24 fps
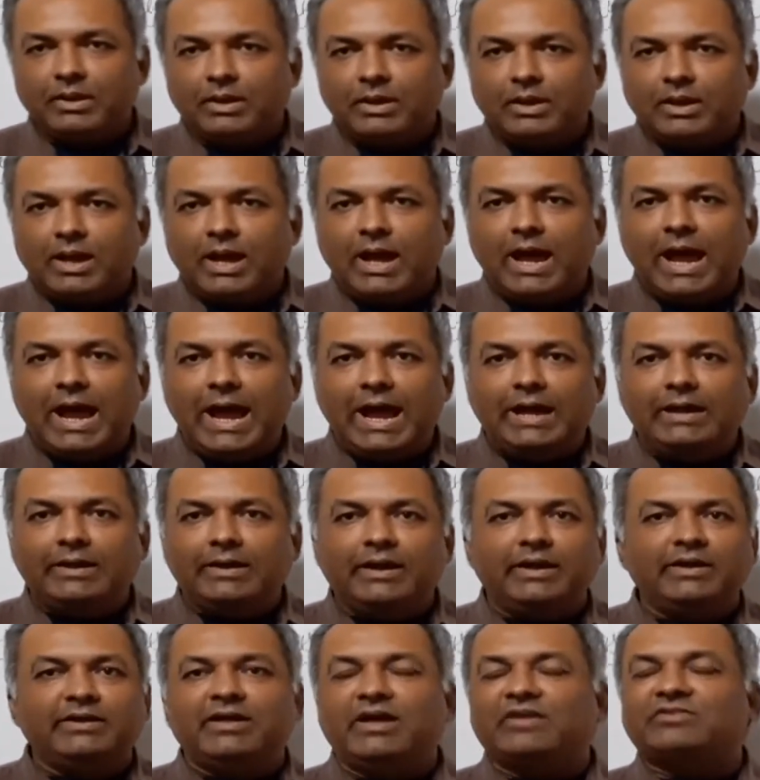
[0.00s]
and
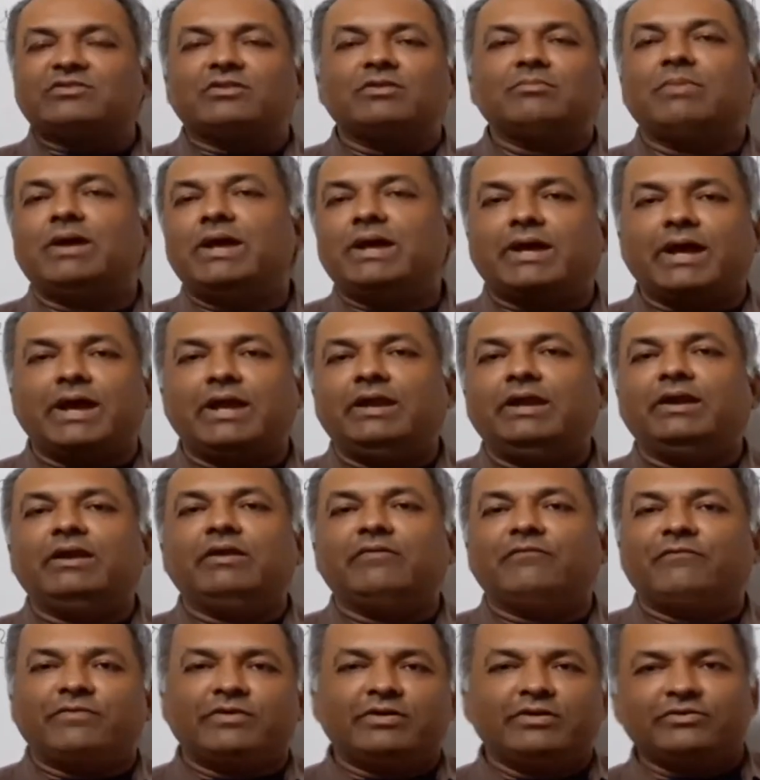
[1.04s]
it doesn't make any
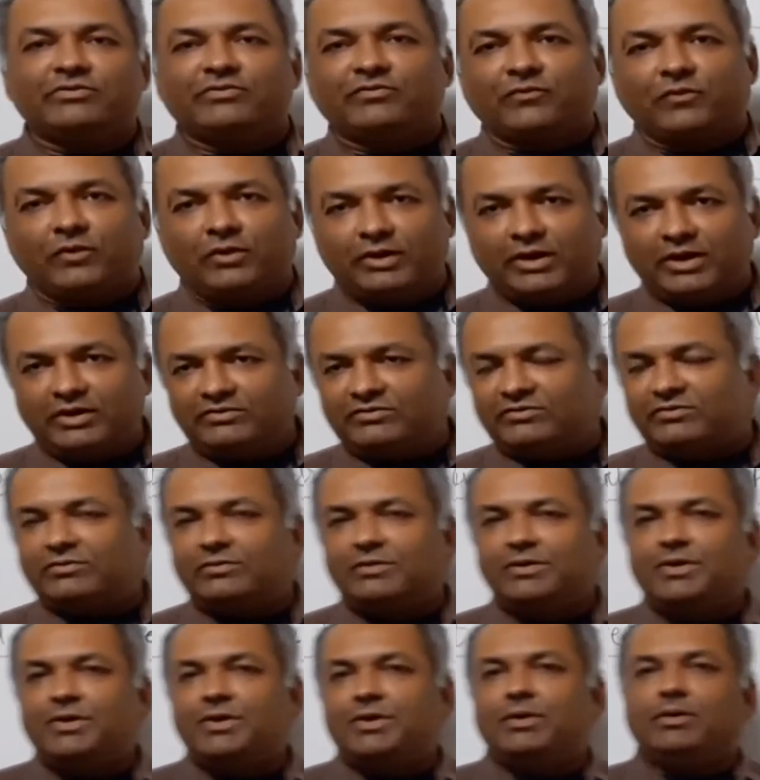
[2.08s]
difference for us.
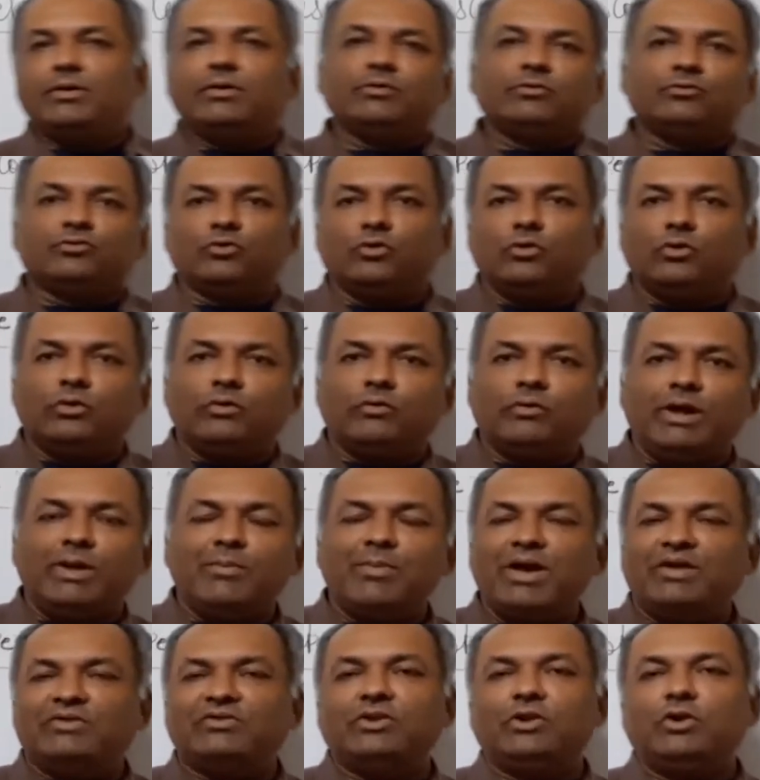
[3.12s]
So
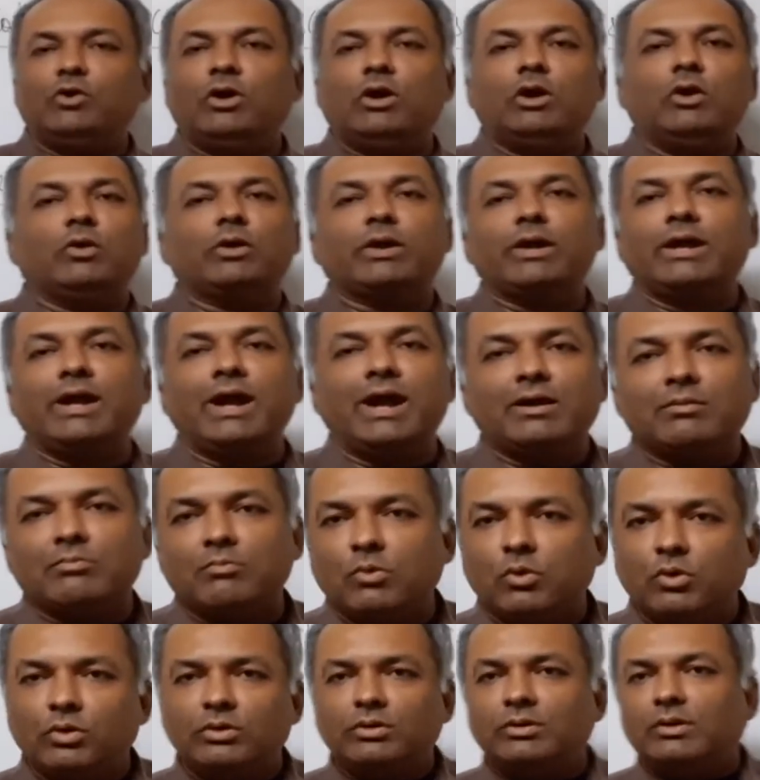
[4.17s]
imagine you are looking at
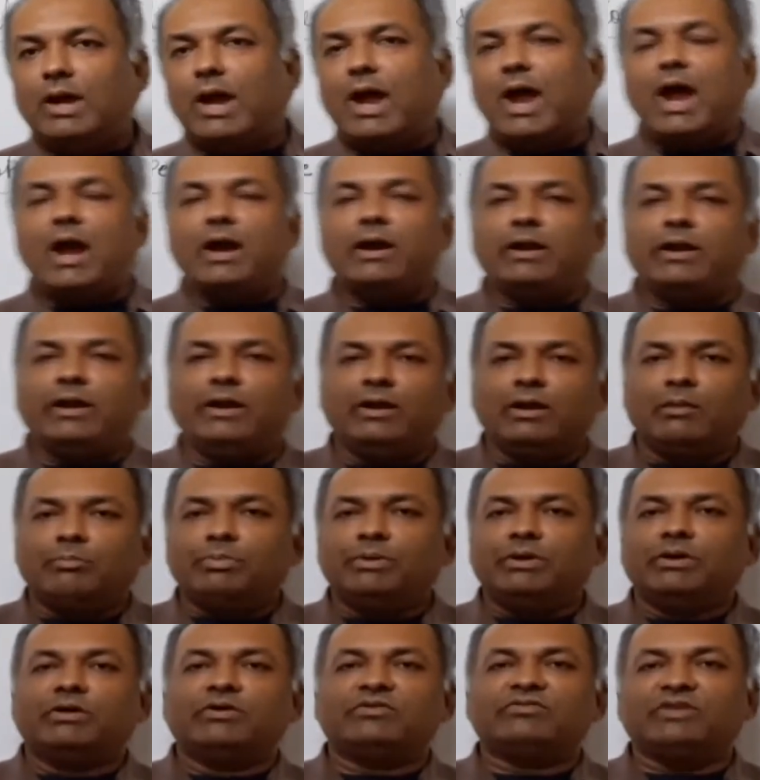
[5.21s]
moon and it
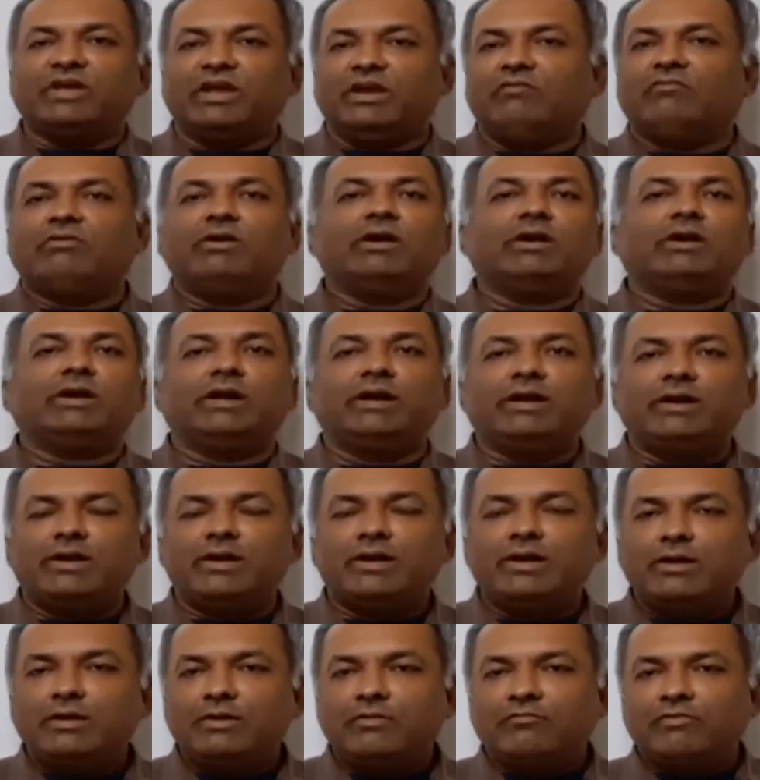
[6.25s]
appears
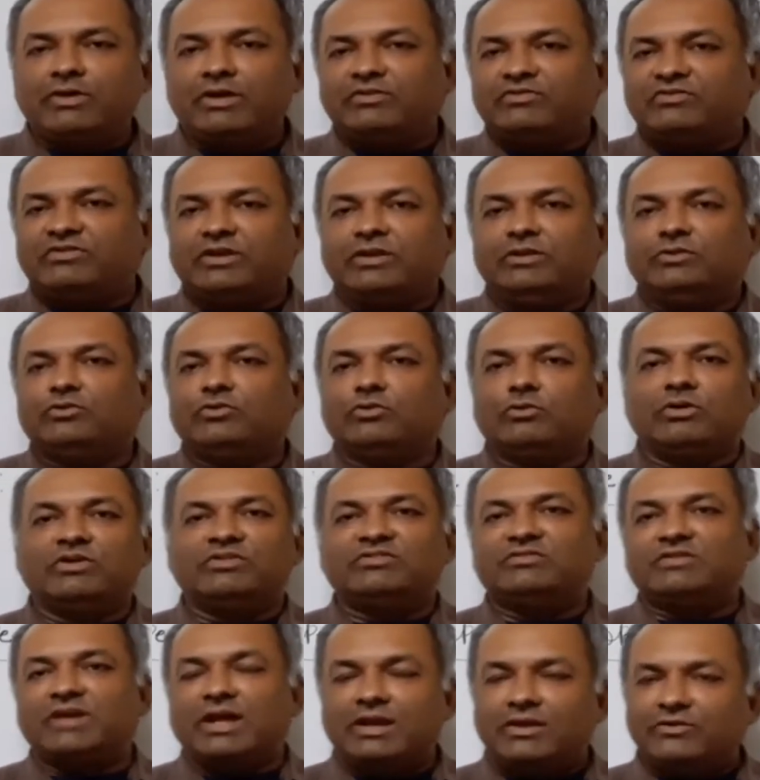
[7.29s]
inverted. When seen through a
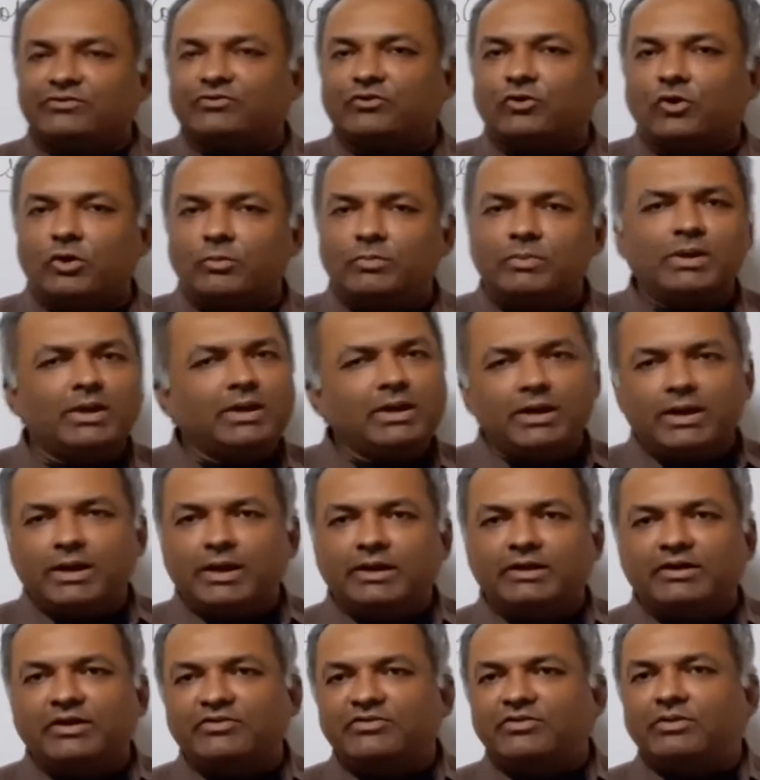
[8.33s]
telescope,
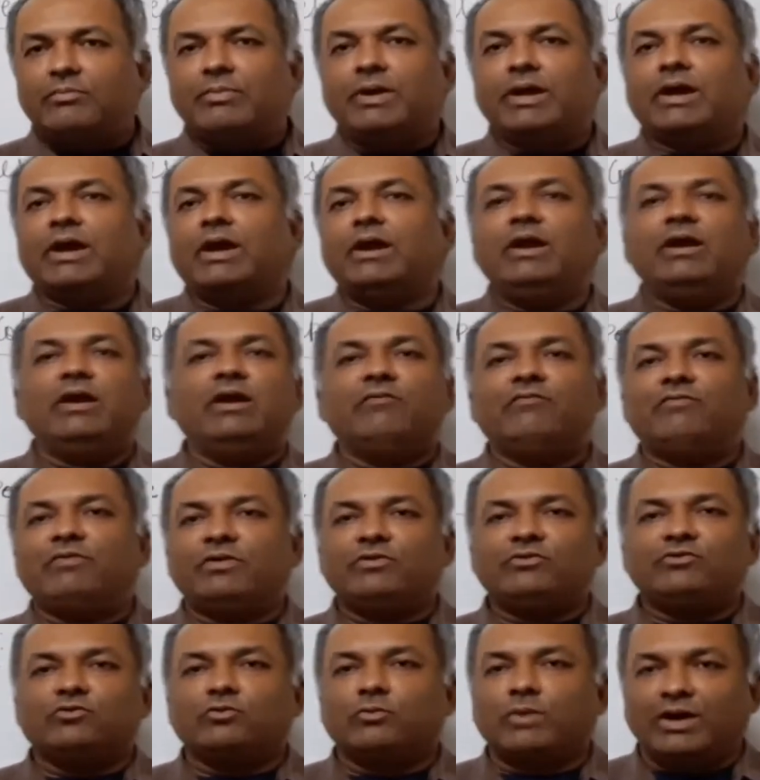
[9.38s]
it doesn't make any
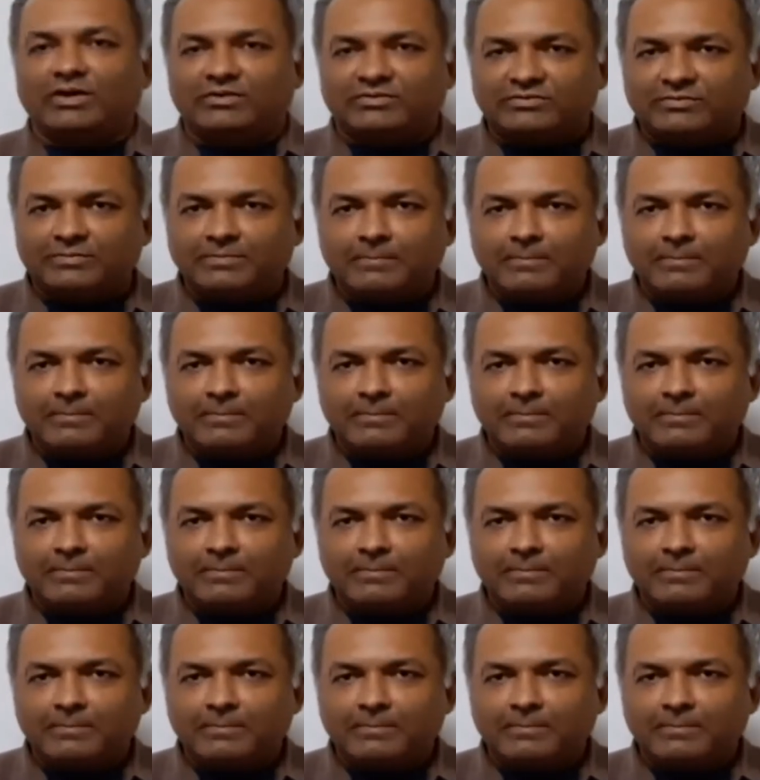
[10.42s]
difference to us.